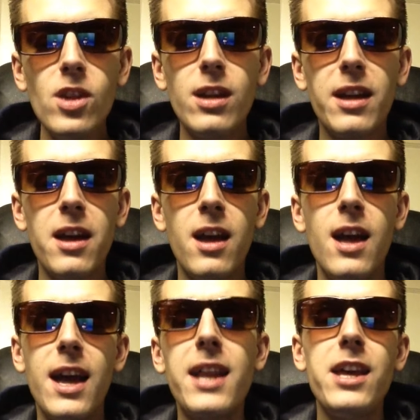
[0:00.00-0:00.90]
Okay,
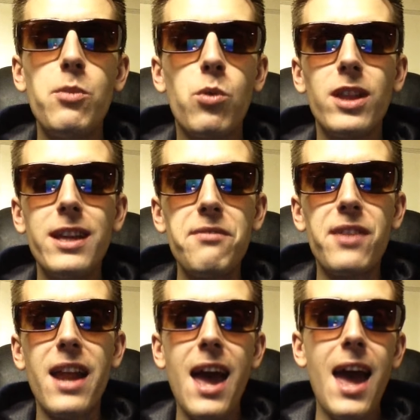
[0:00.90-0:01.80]
and he will leave
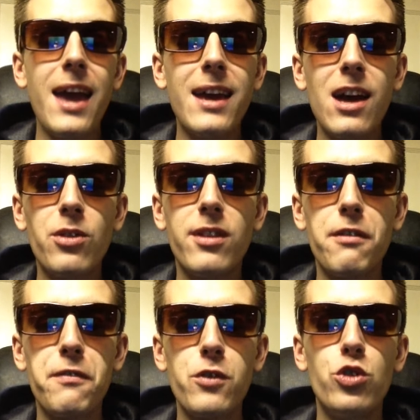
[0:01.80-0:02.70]
it hang out
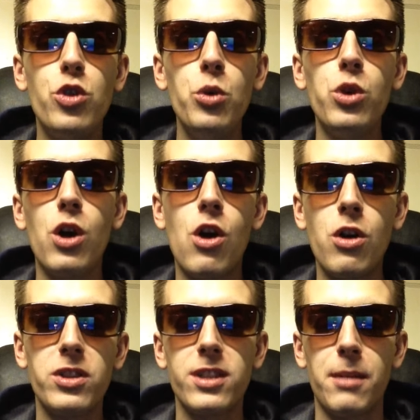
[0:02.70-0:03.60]
there for too
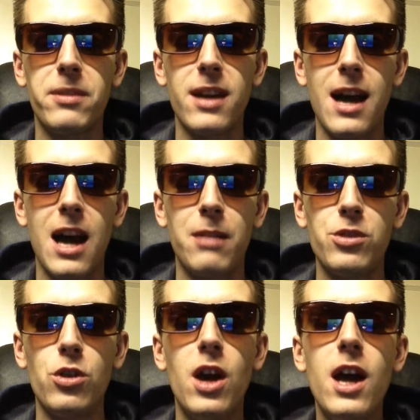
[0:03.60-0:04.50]
long
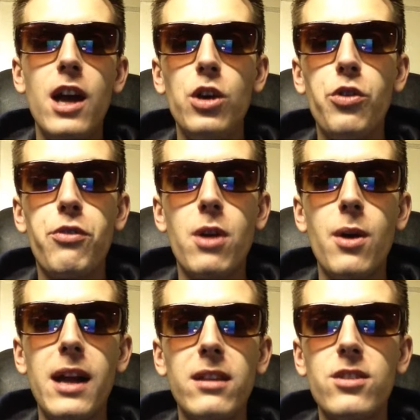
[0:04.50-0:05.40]
sometimes. You know, he'll
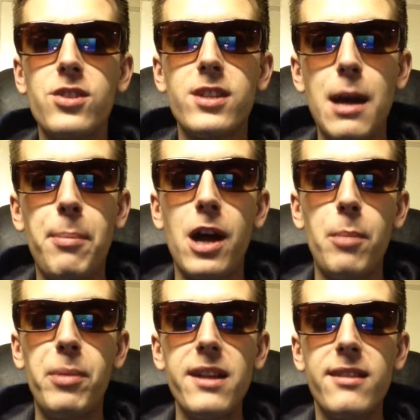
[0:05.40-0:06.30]
throw it out there, snap it
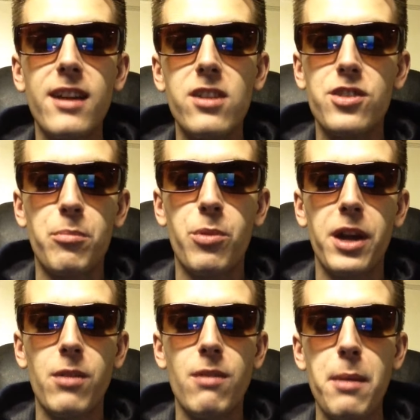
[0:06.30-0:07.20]
out, but he doesn't
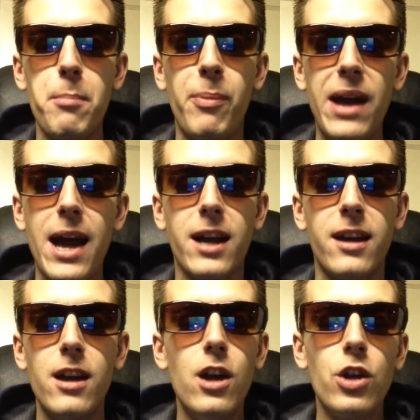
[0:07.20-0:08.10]
bring it right
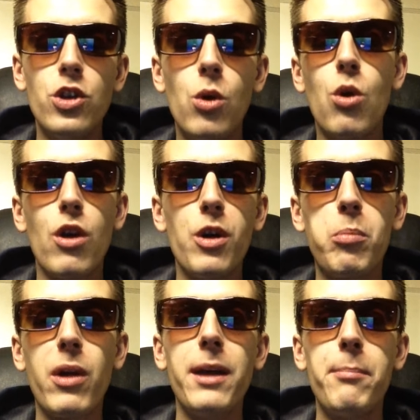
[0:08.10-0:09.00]
back. You know, or he'll
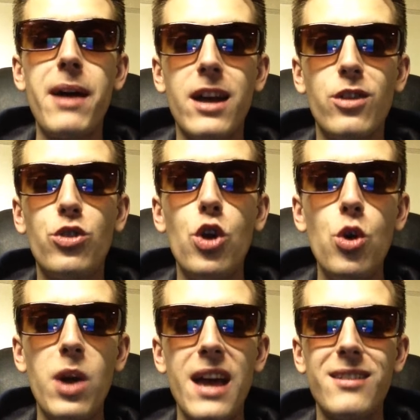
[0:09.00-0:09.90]
bring it back
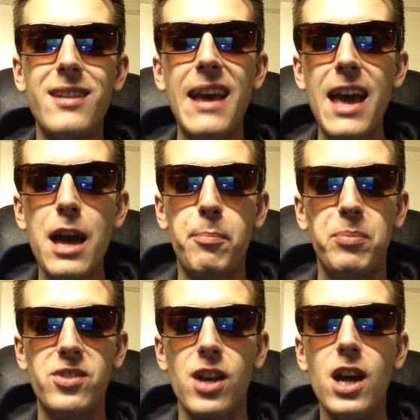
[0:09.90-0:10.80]
to his
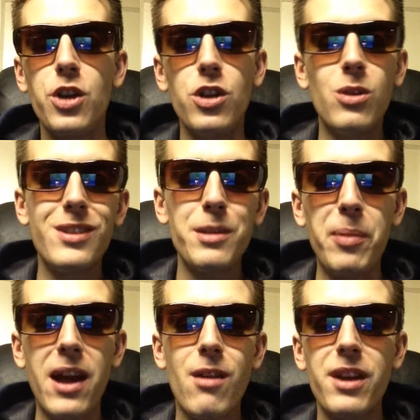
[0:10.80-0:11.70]
hips, you know, his
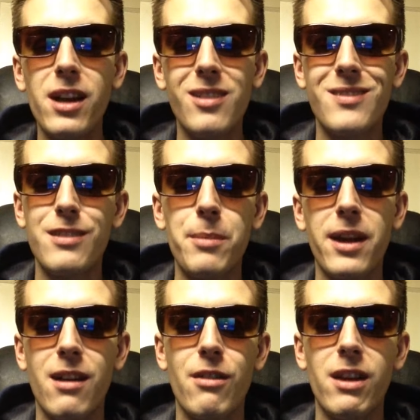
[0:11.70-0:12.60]
hip area,
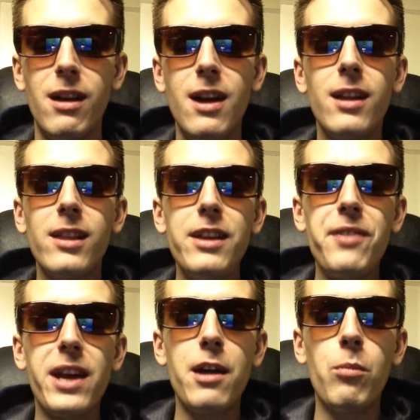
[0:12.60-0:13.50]
stomach area,
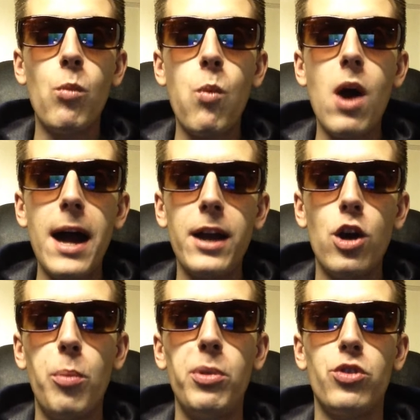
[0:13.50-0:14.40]
leaving him wide
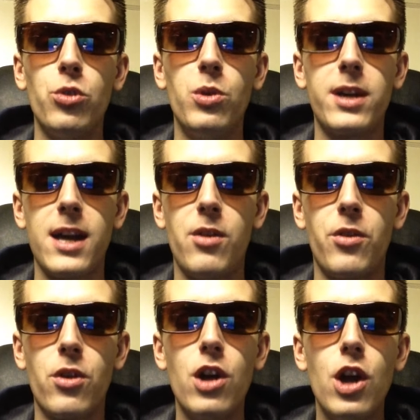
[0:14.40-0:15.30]
open to a
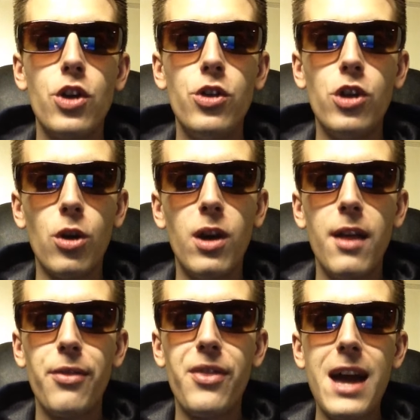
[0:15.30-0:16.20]
counter. You know,
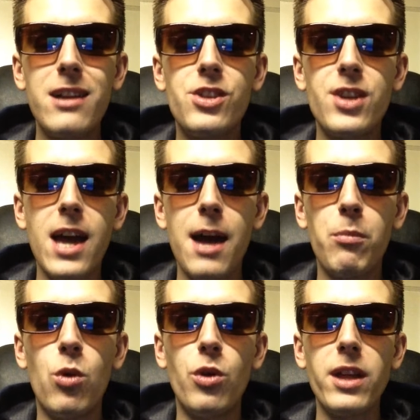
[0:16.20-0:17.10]
that
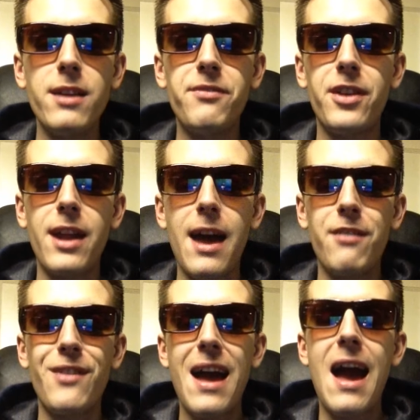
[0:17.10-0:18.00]
jab won't even
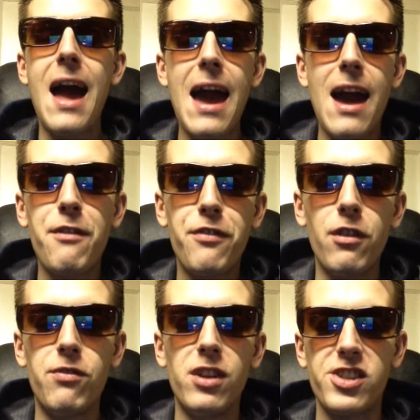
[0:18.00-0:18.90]
have half
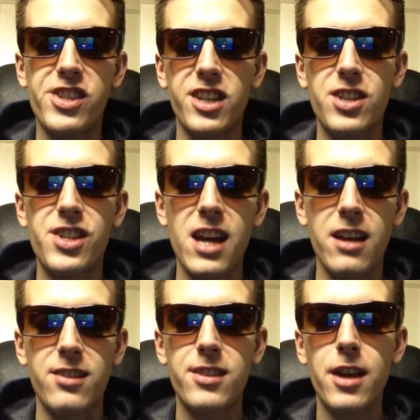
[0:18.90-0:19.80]
of the
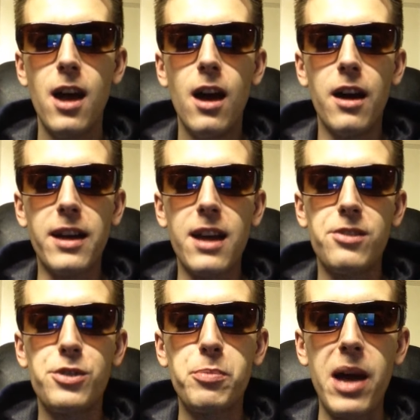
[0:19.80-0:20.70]
success
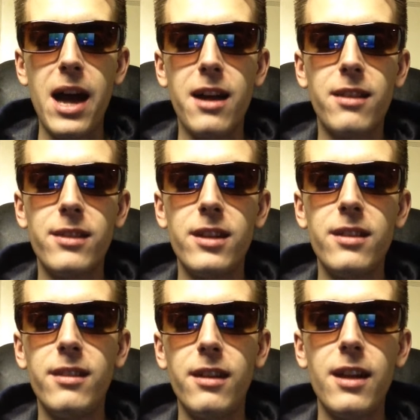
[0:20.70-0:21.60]
against Pac that
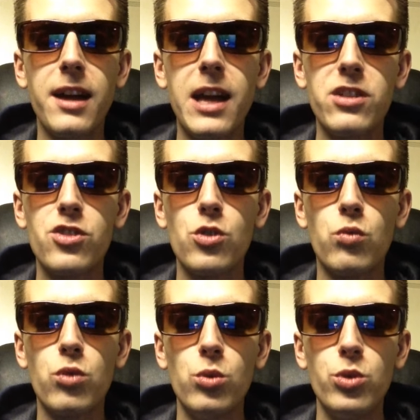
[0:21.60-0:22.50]
it did against
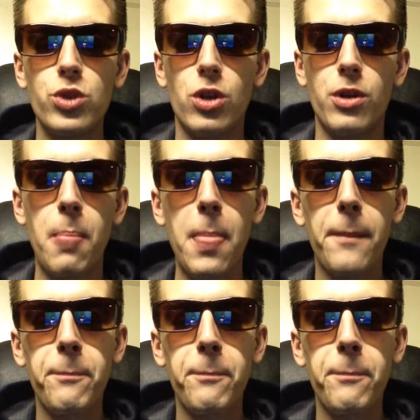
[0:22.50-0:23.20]
Ruslan.